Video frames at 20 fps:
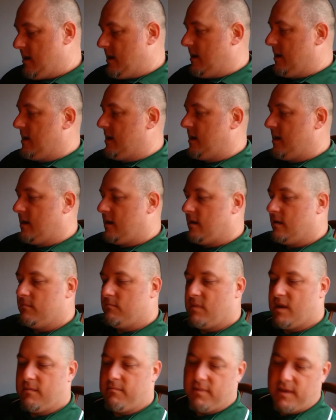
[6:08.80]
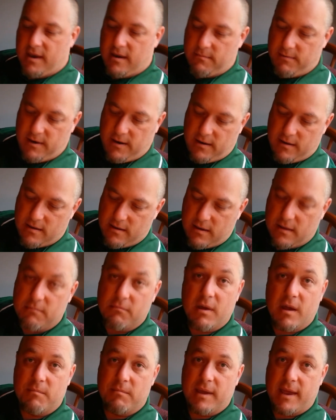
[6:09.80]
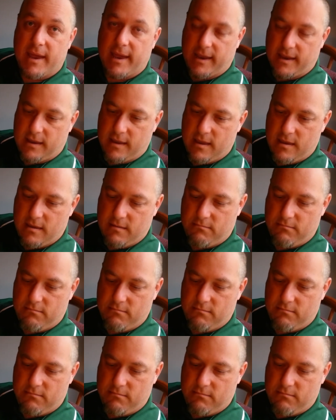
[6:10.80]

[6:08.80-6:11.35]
And my baby in my bag,